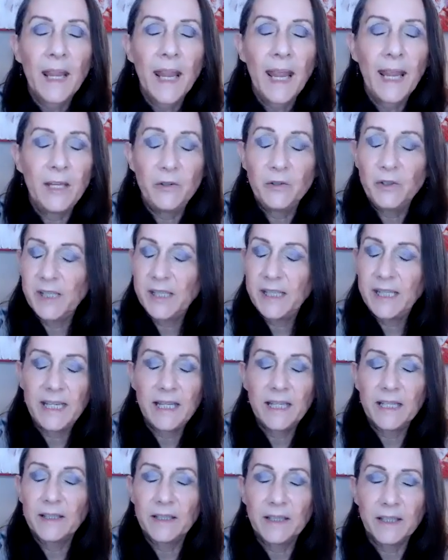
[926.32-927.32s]
and you see
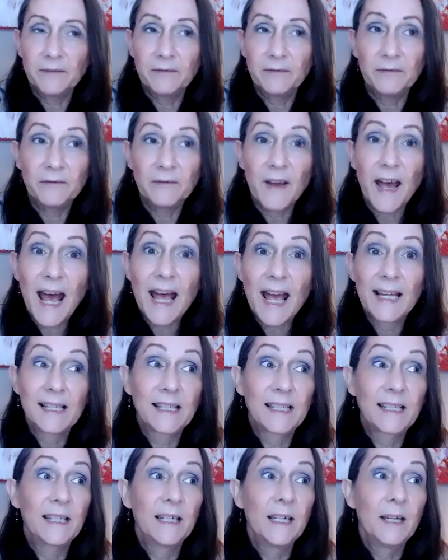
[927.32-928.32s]
the
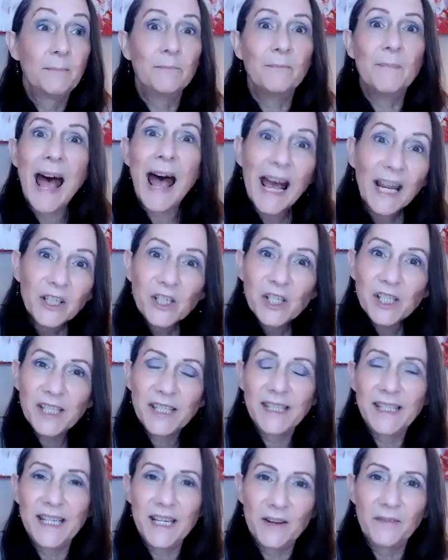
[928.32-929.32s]
vast
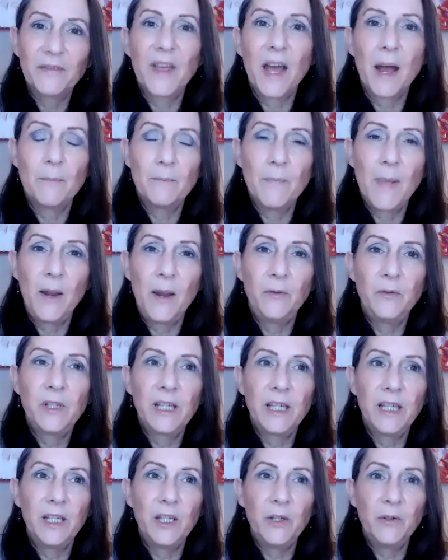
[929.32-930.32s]
majesty of that
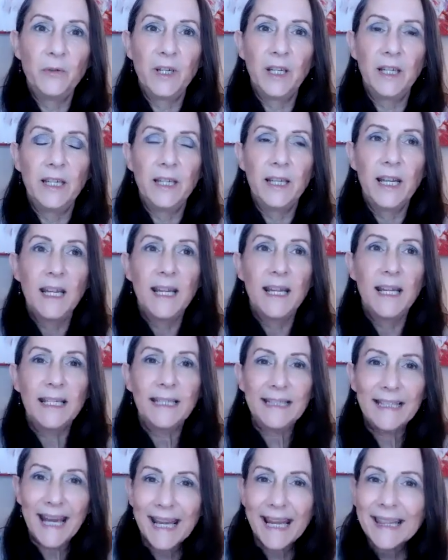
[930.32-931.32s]
mountain, you can
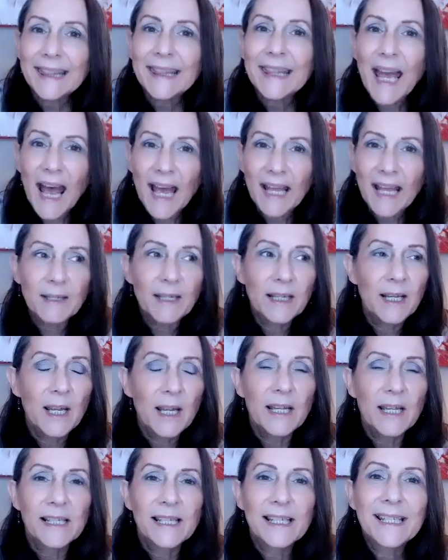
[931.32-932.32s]
get that
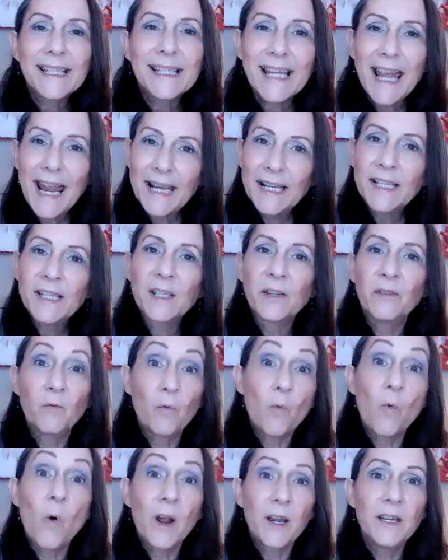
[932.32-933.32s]
sense of
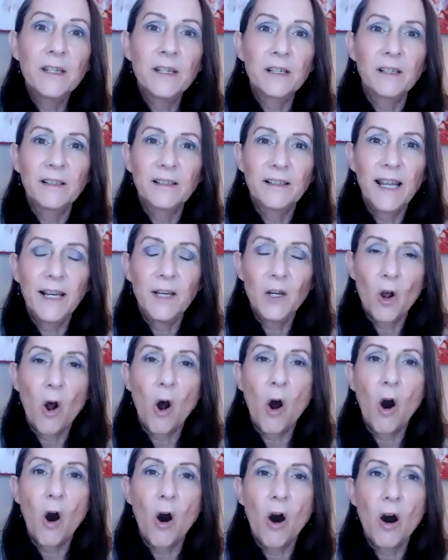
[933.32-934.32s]
wonder and
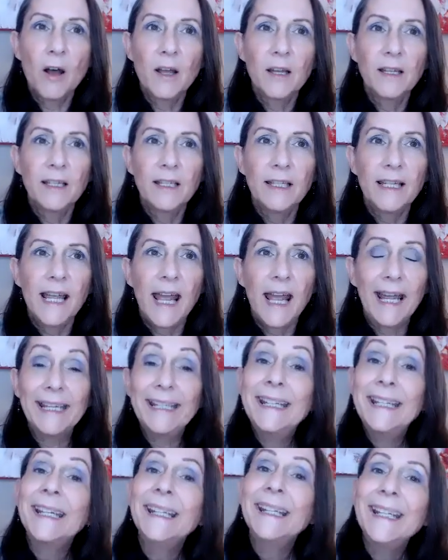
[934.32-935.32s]
awe
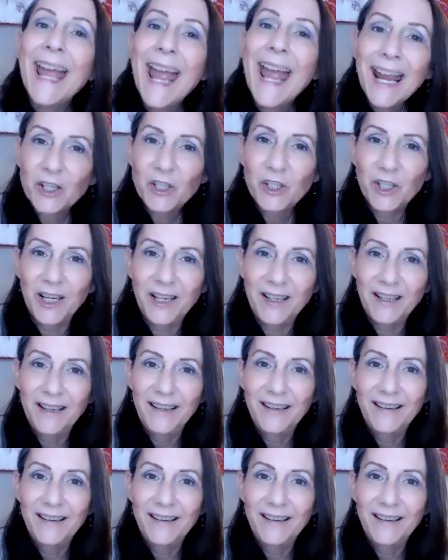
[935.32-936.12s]
and connection.